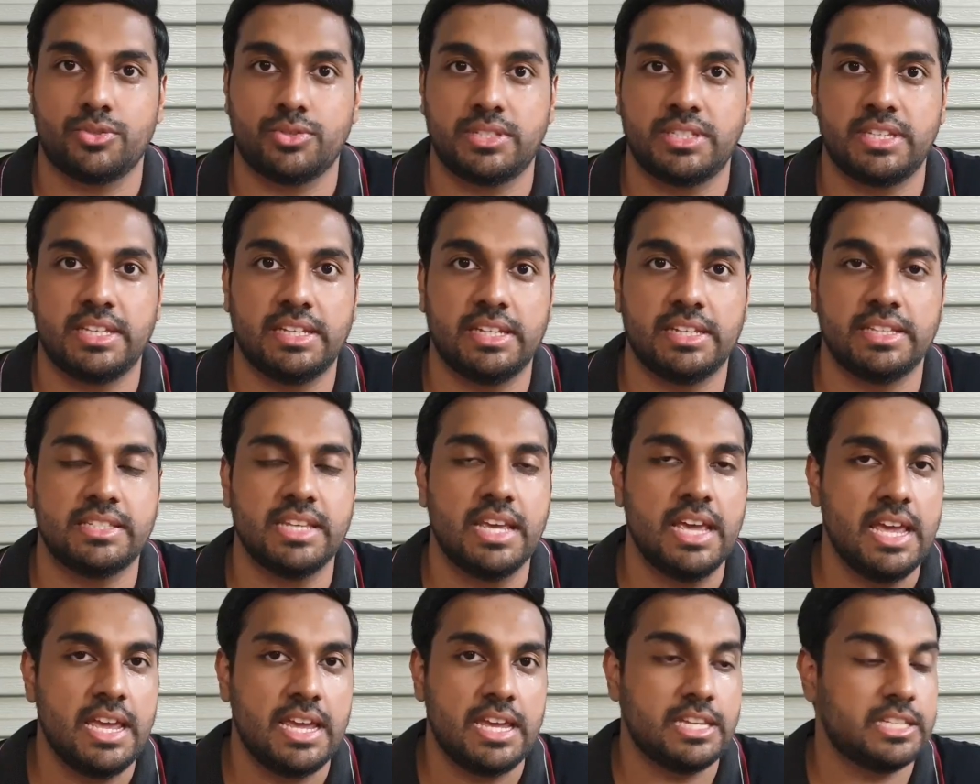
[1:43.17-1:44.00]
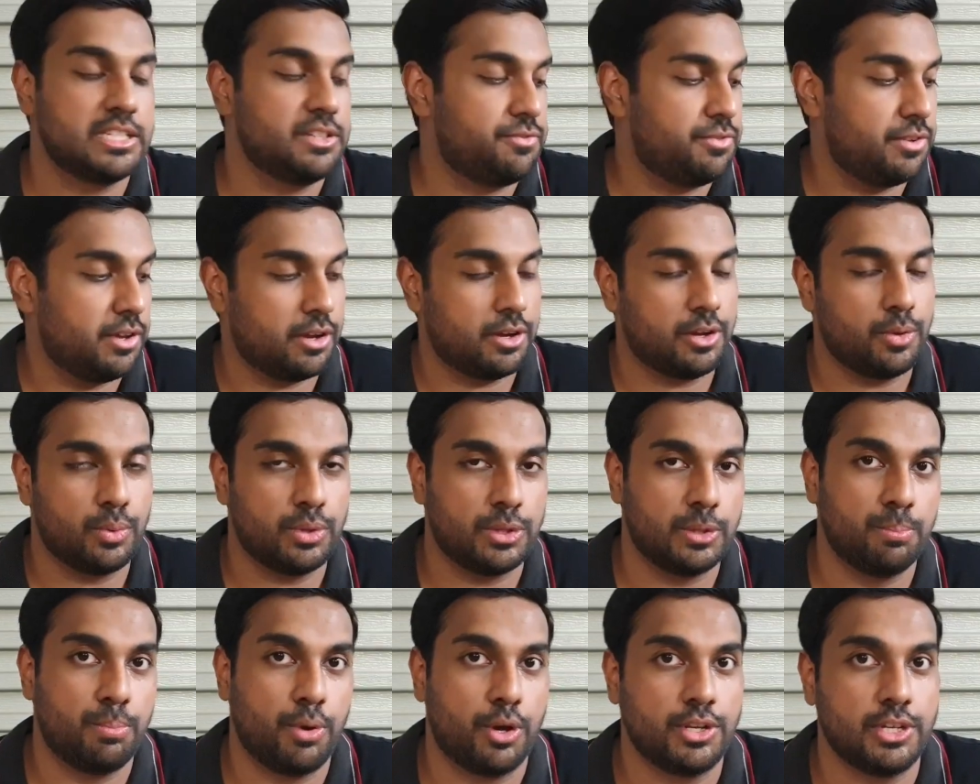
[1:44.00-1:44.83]
or sealants interfering
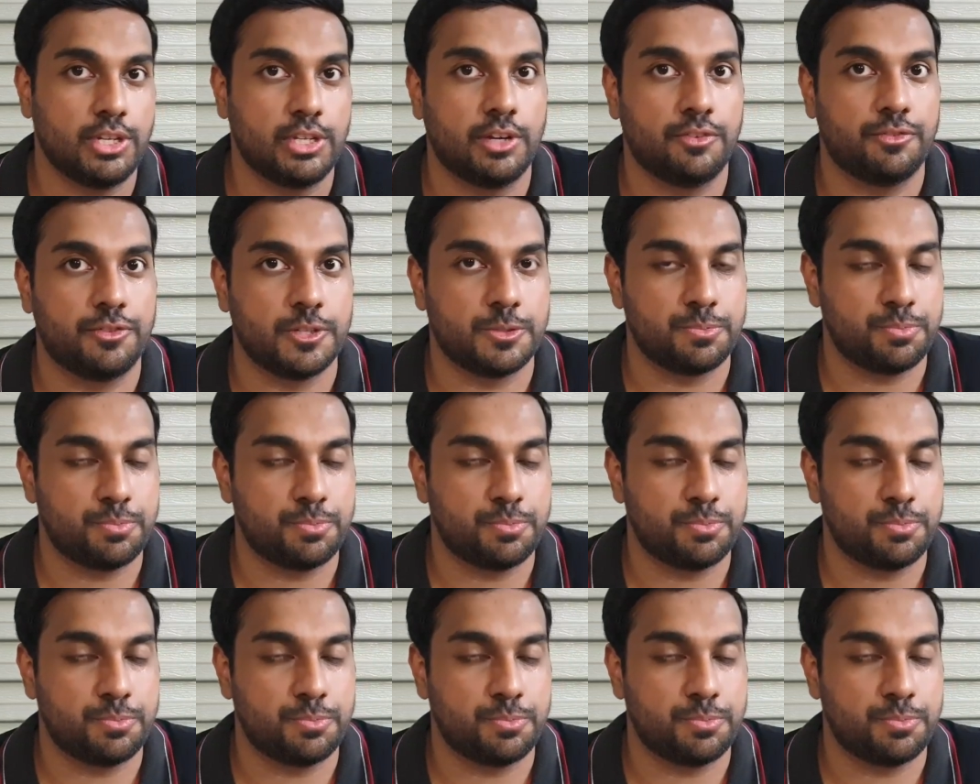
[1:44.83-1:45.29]
with the bonding of this